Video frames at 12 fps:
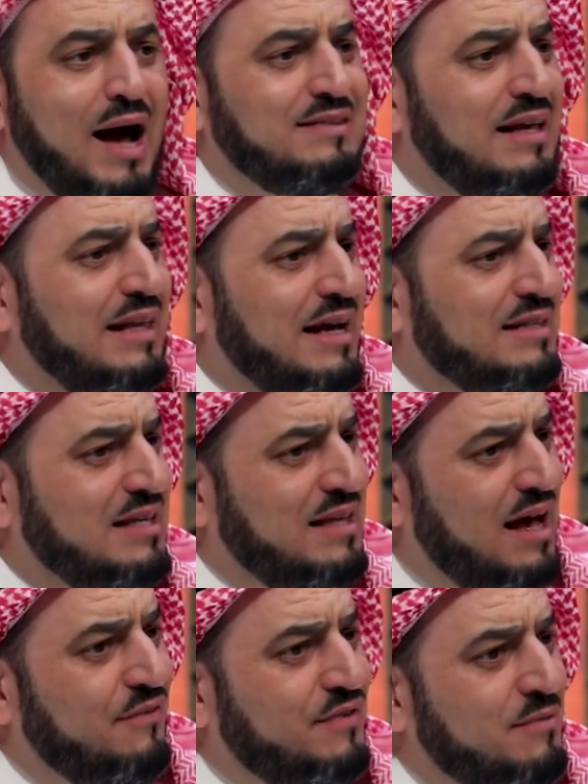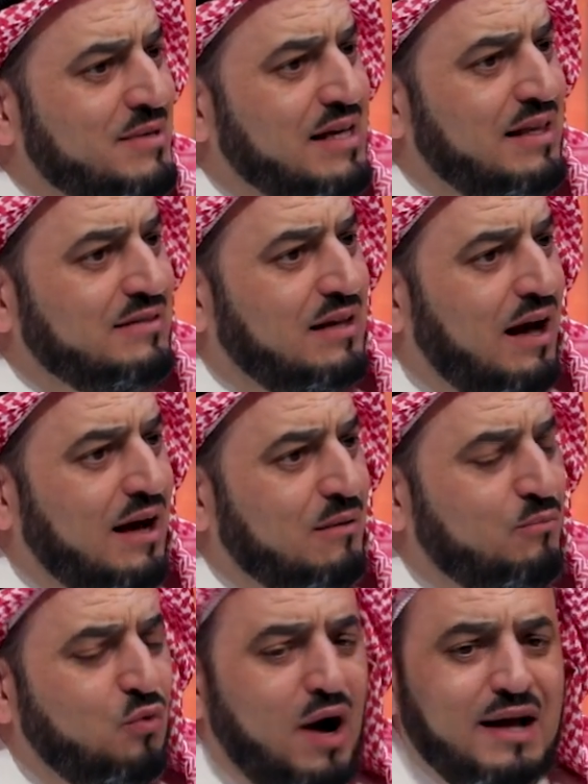This extends even to their
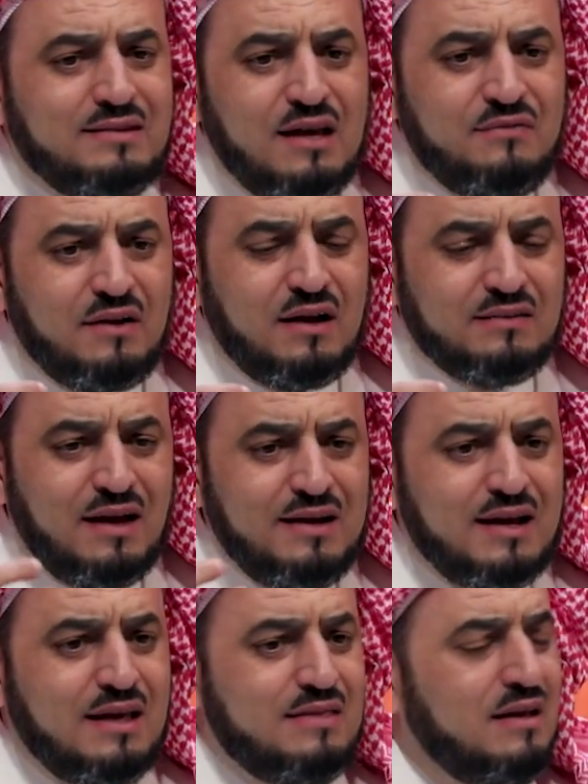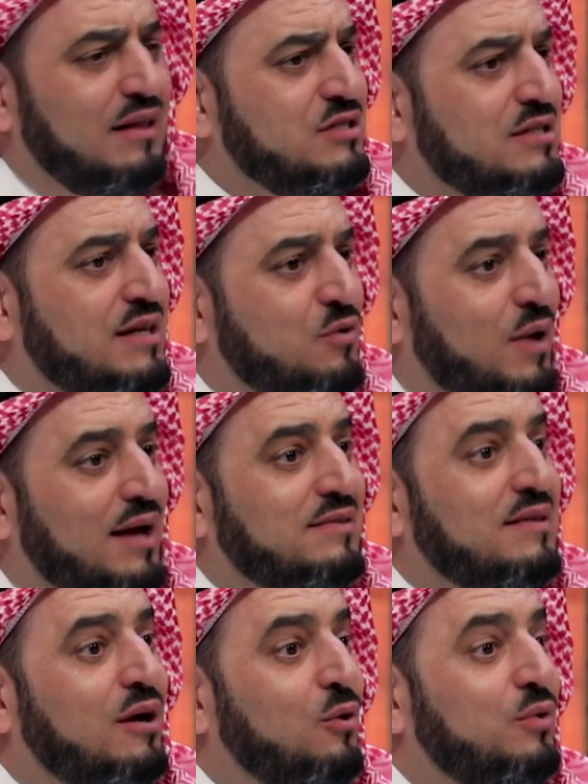aggression in warfare, numerous other
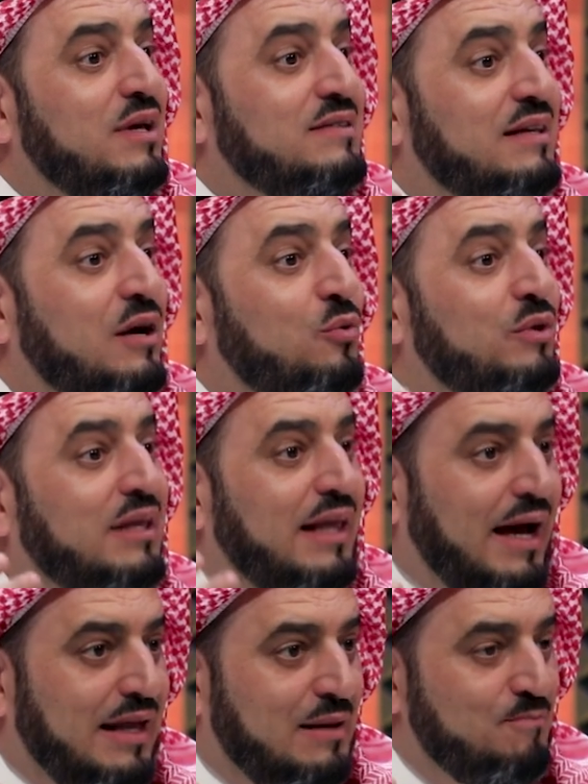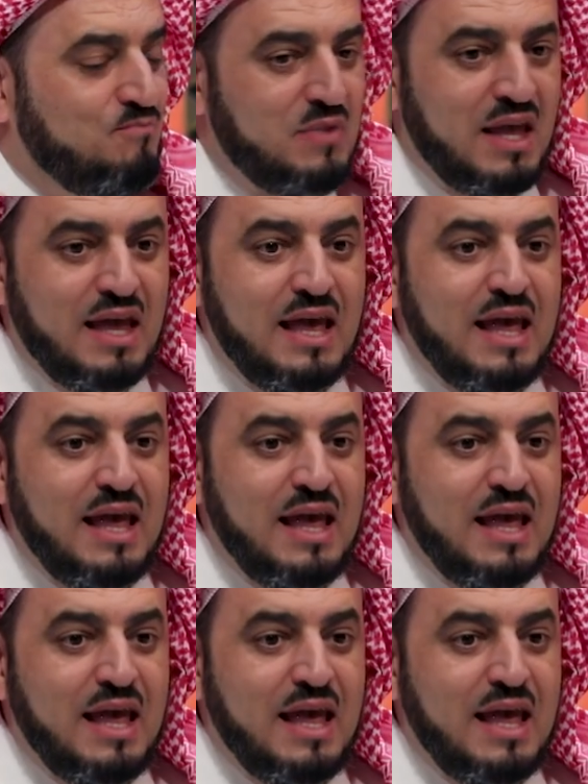matters, and their worldview.